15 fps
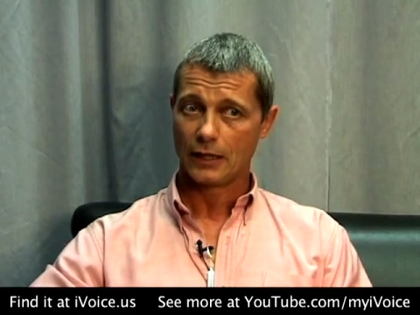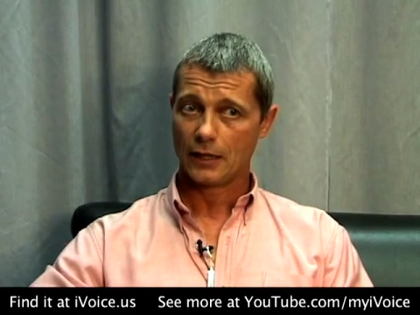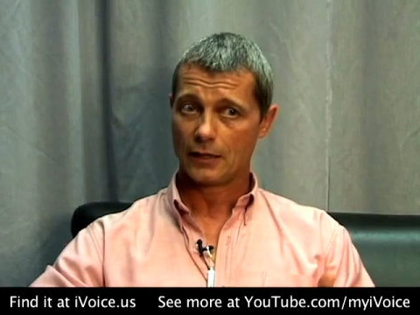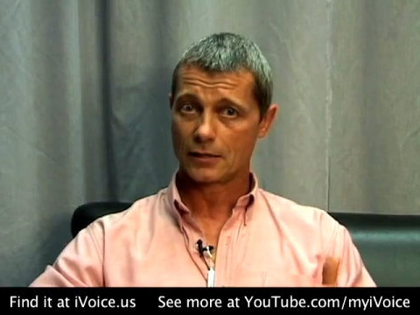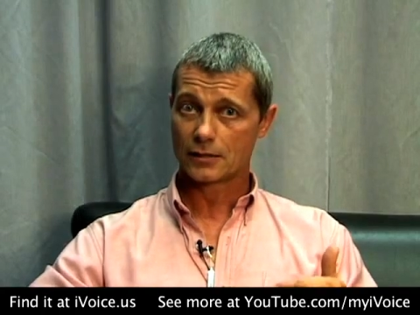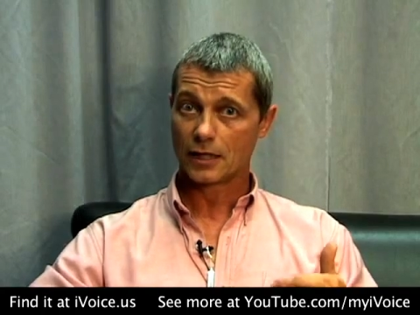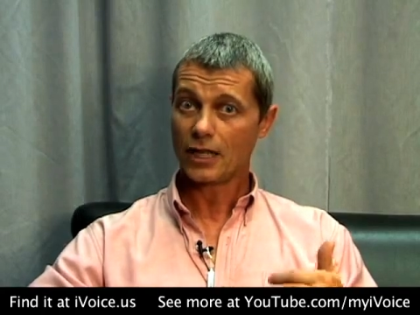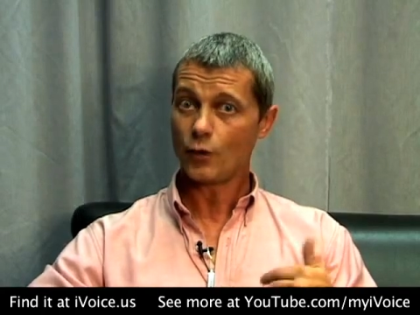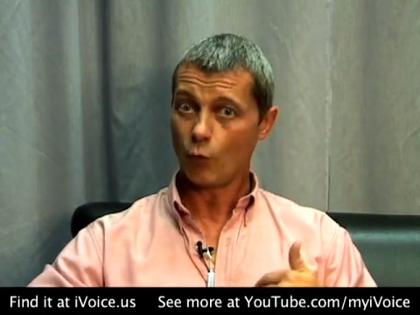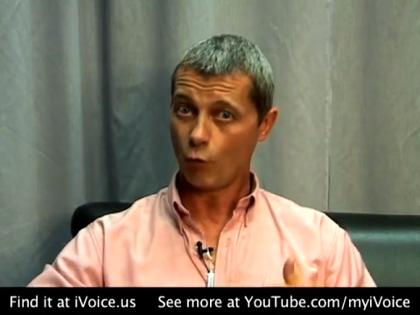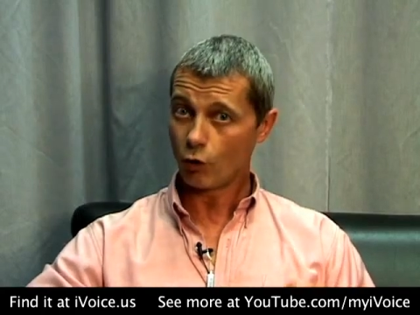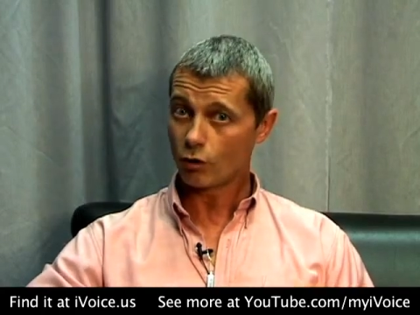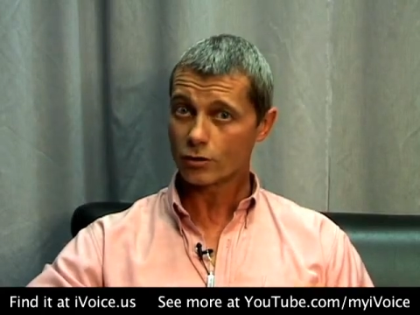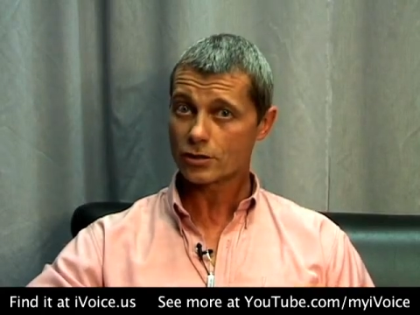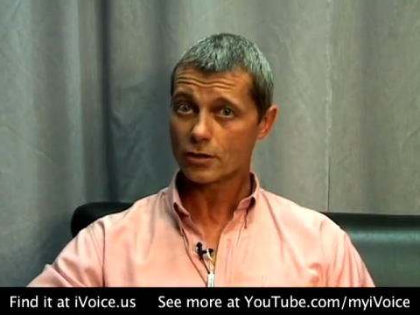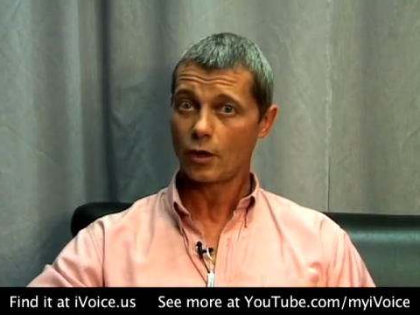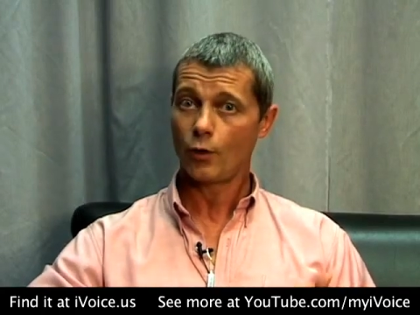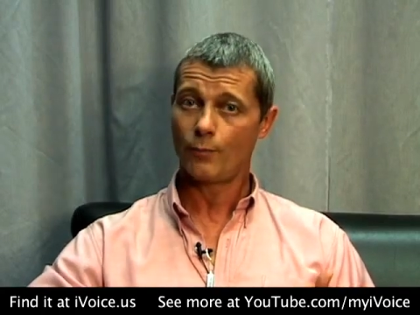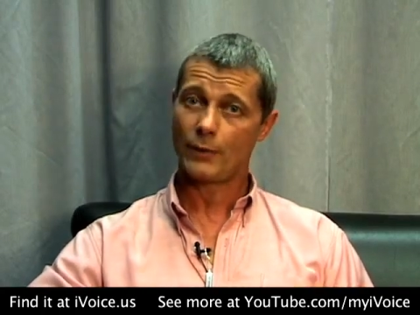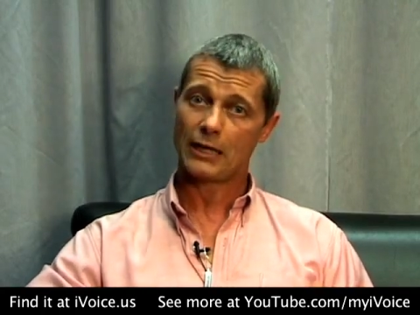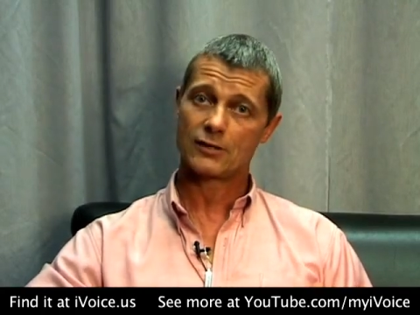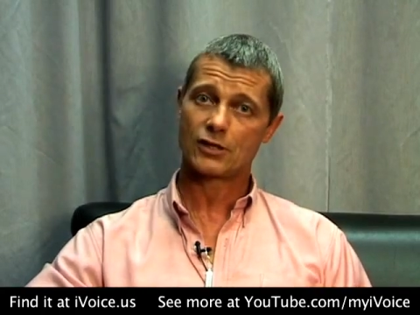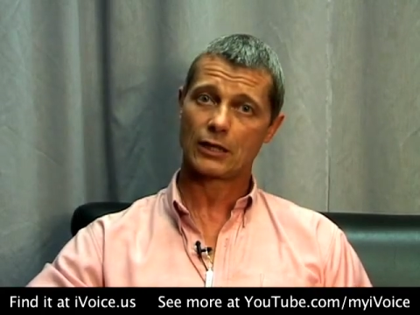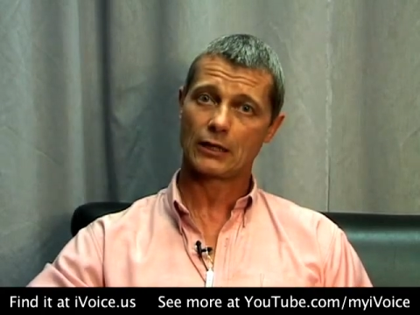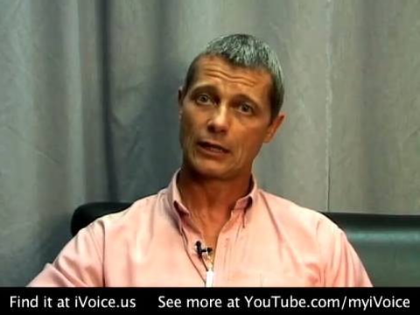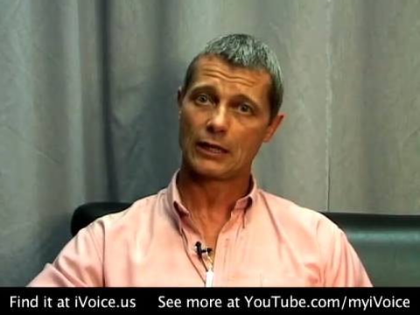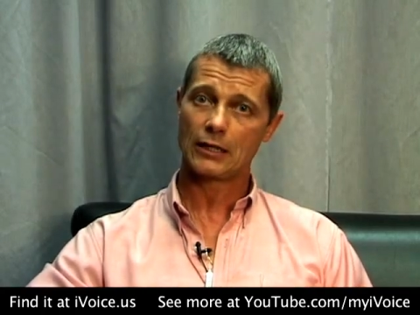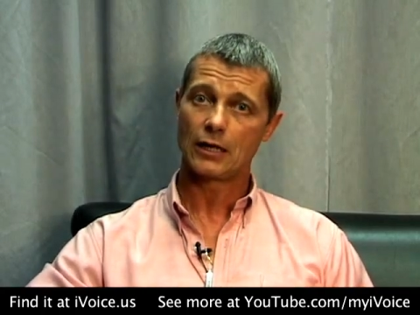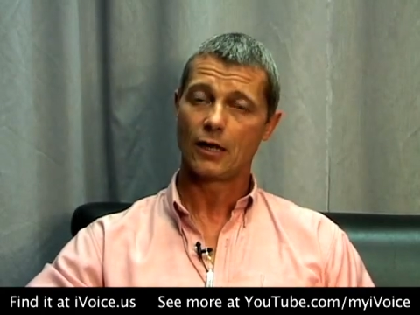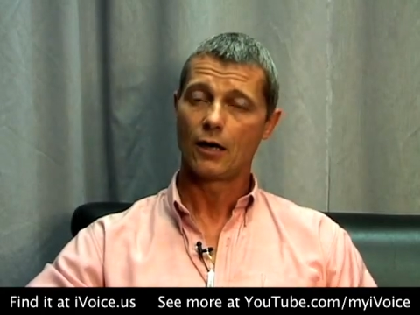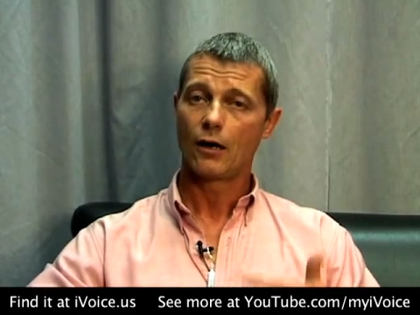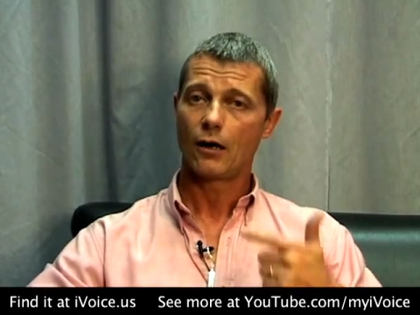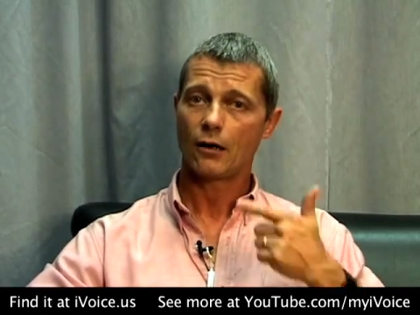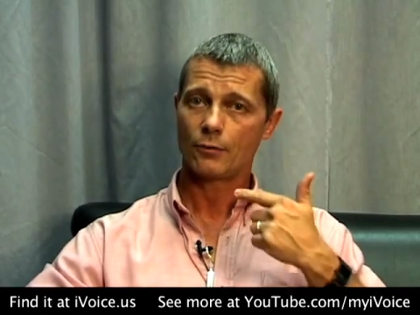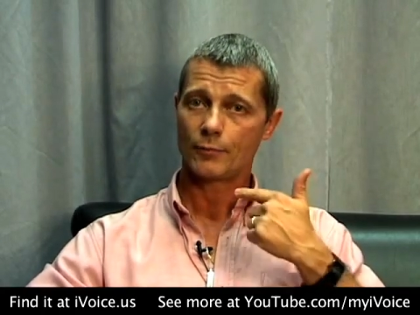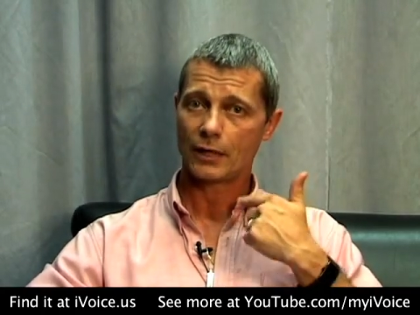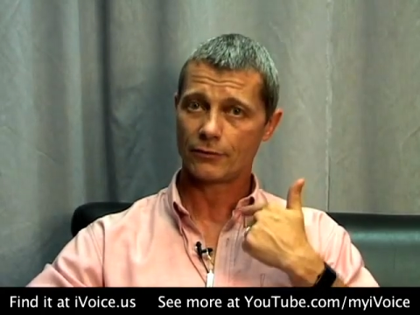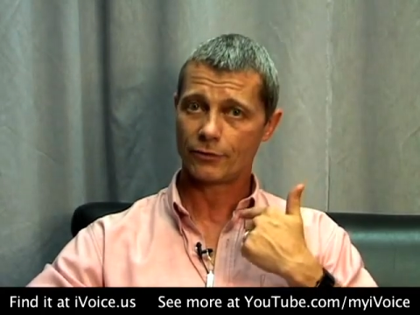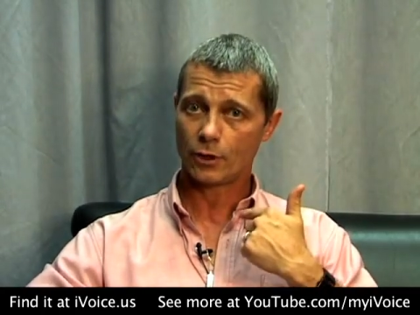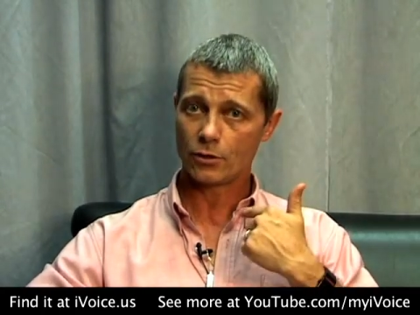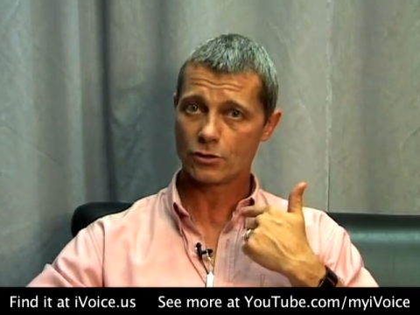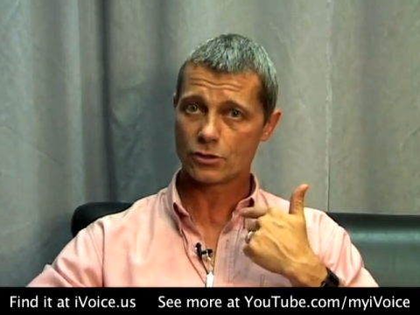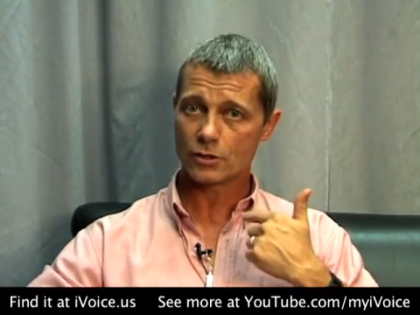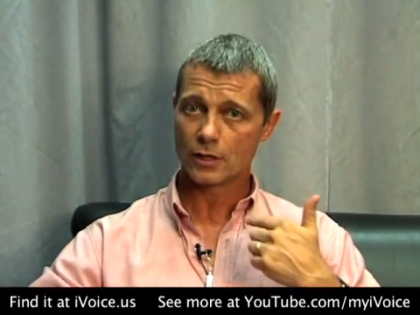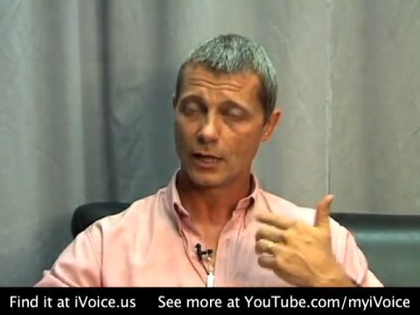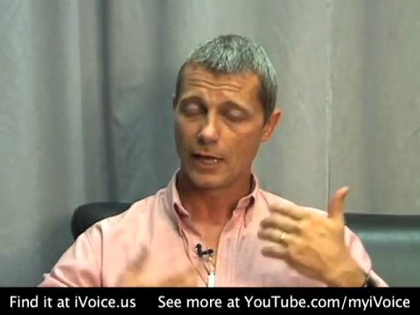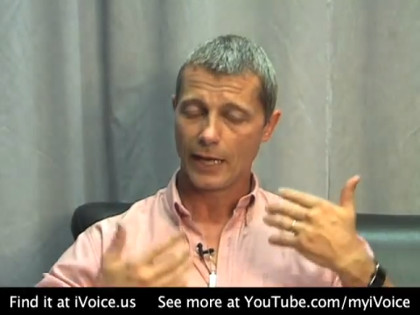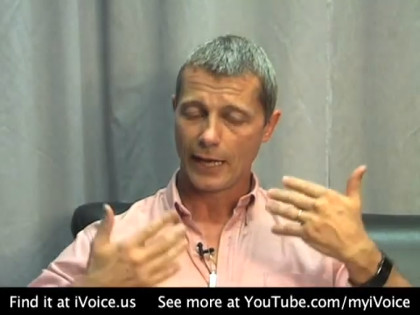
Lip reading: is it works amazingly on my voice